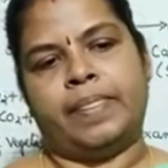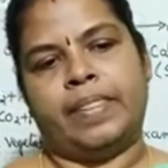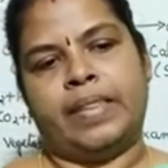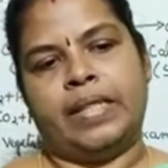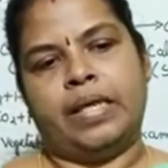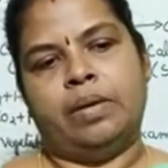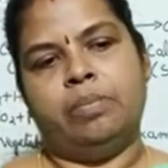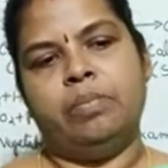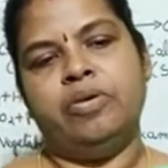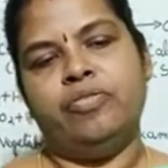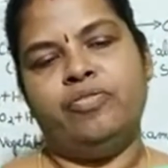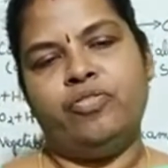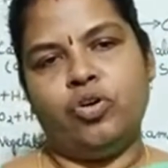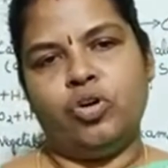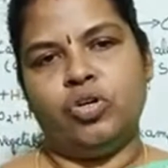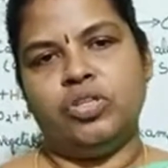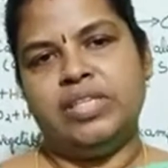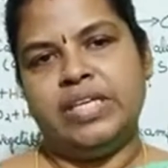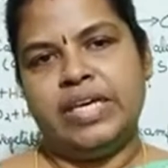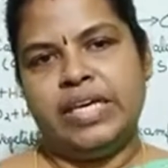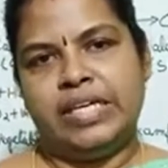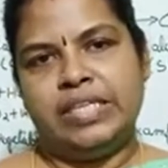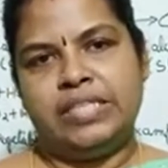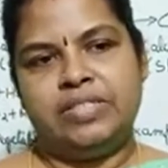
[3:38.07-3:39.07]
before
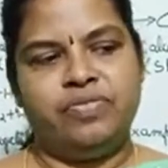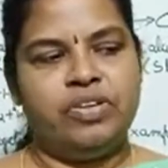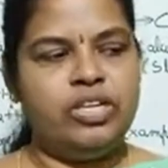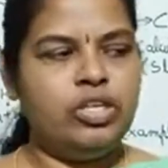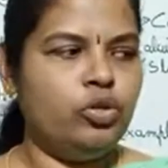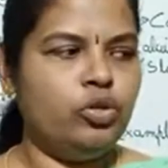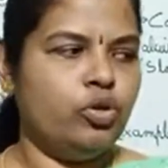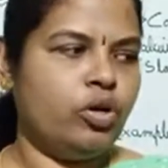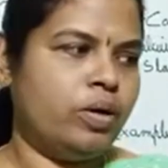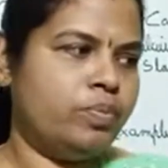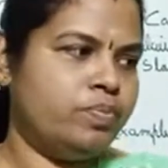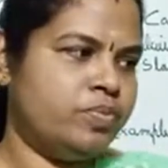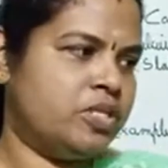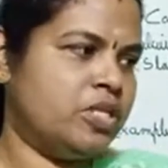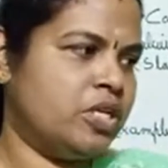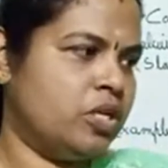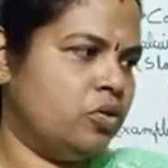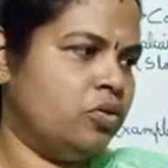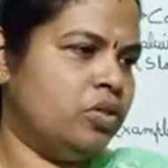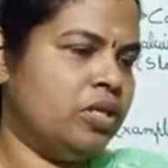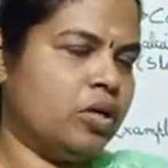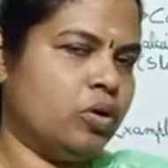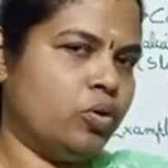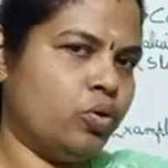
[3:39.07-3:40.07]
that, when you observe
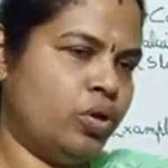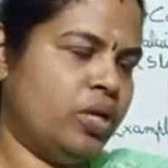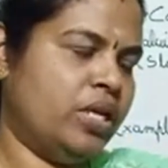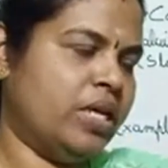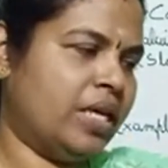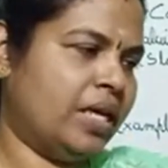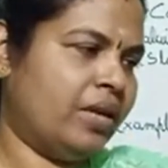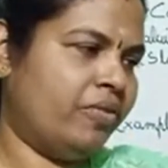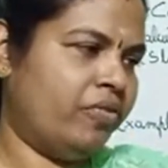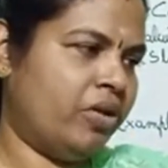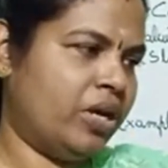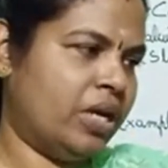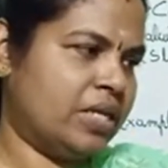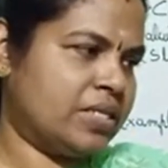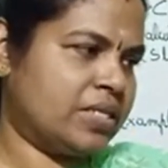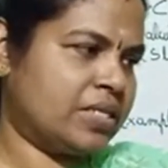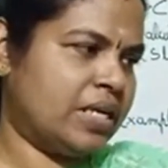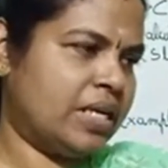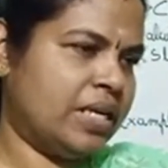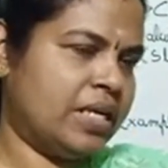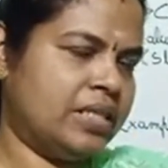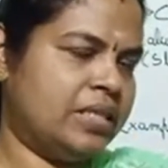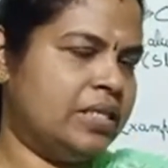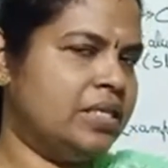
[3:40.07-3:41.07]
the conical flask
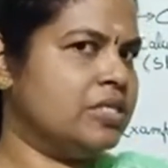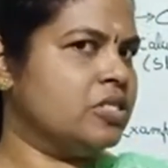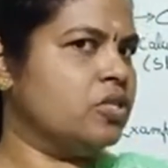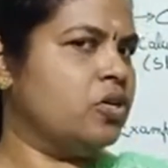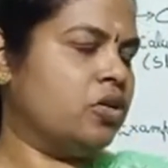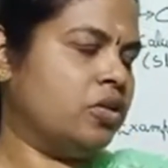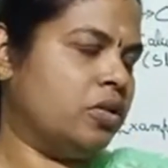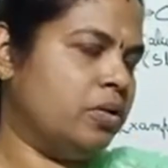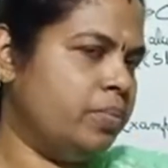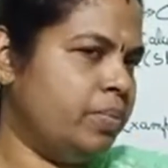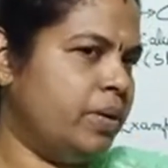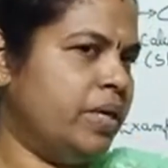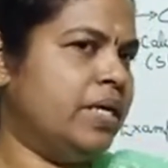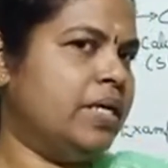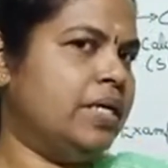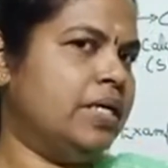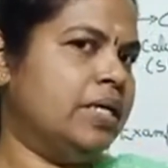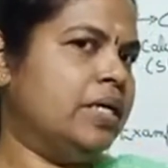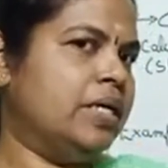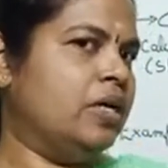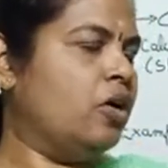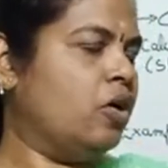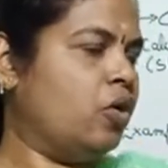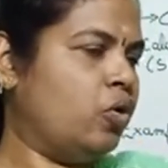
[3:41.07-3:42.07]
like this, or the
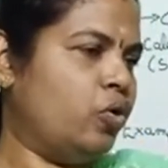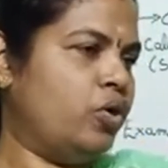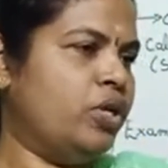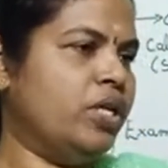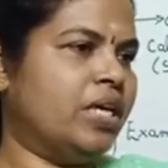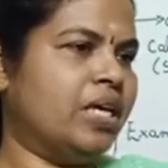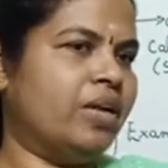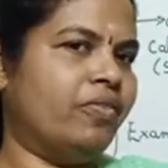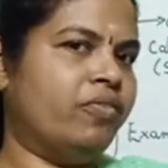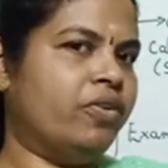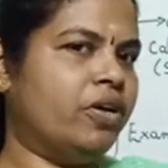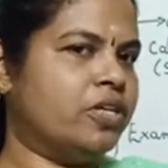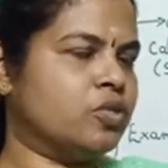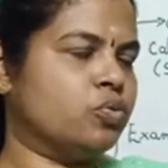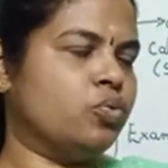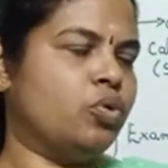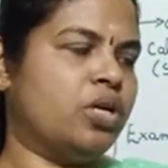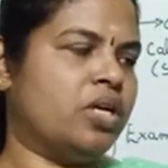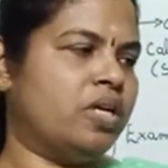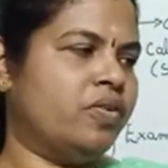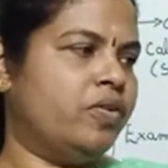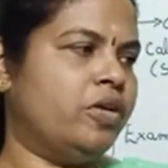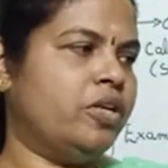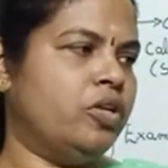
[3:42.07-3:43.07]
beaker or conical flask,
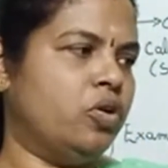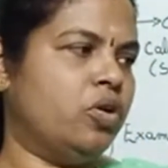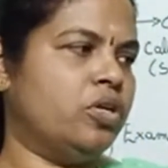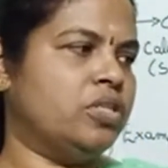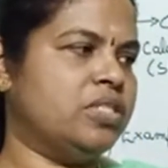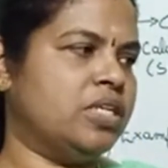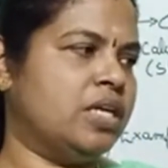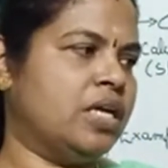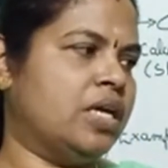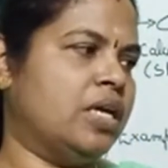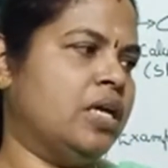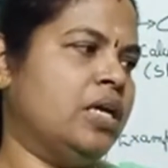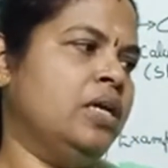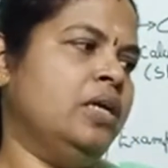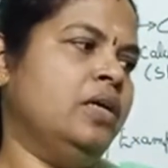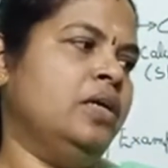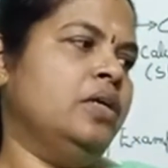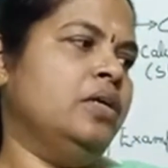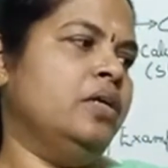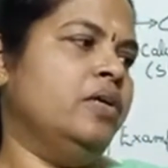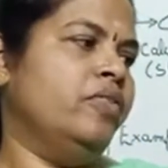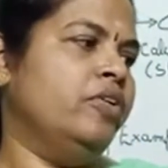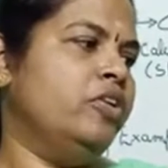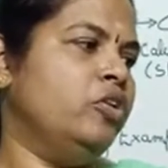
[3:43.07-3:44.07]
whatever you are taking,
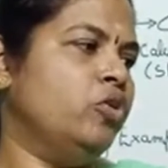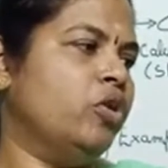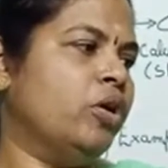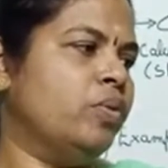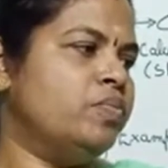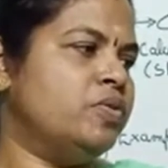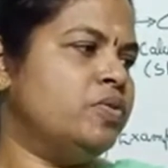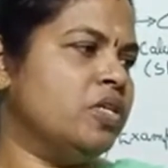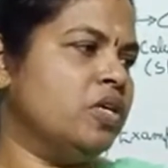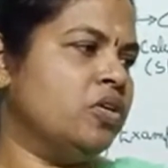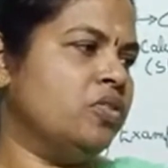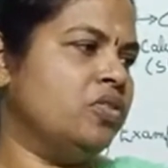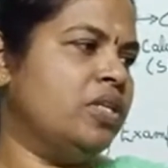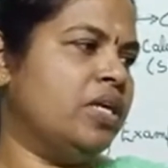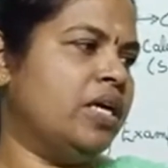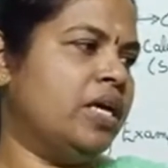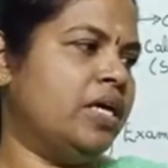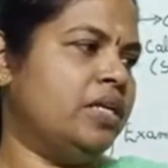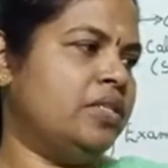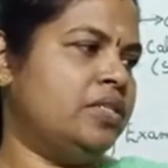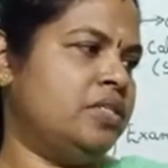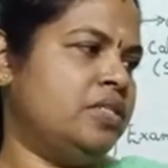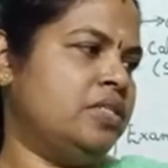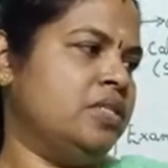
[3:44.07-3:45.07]
when you observe
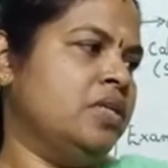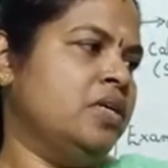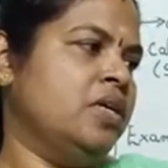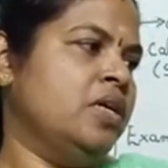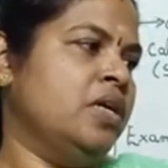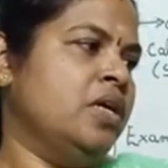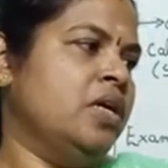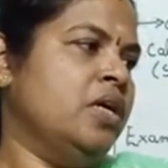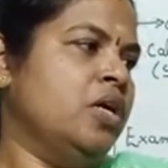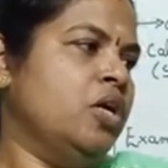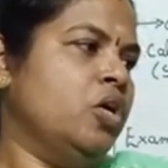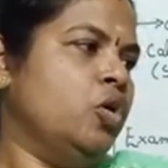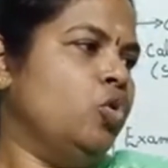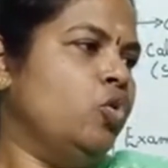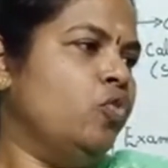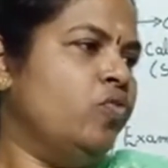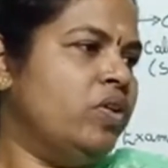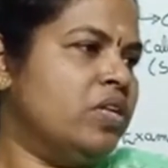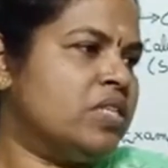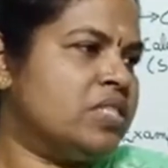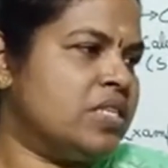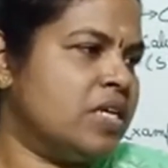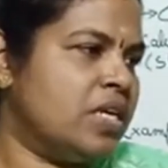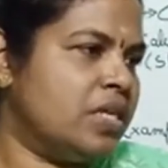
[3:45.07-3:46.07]
that, you will
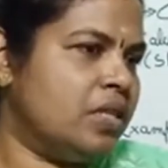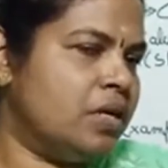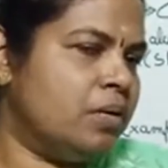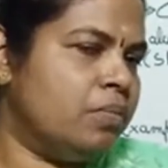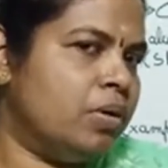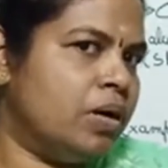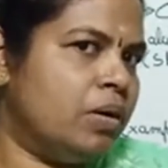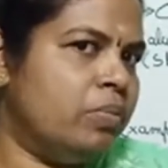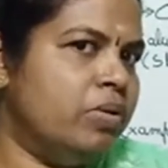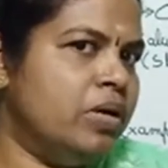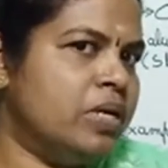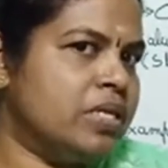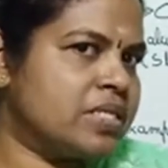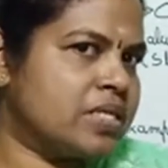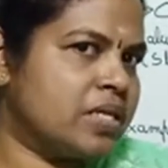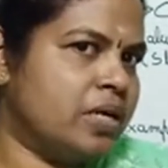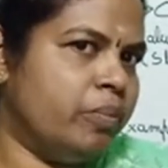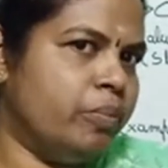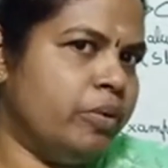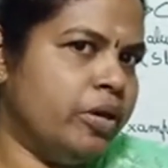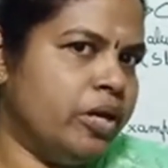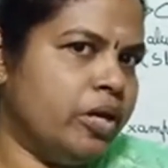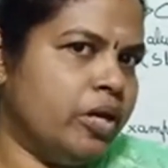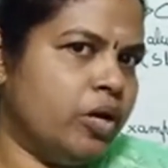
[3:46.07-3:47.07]
see the bubbles
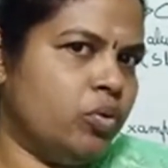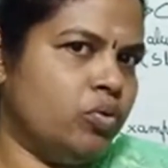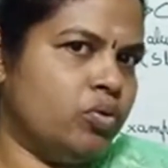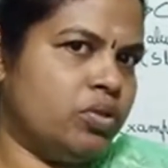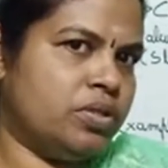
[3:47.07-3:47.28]
coming out.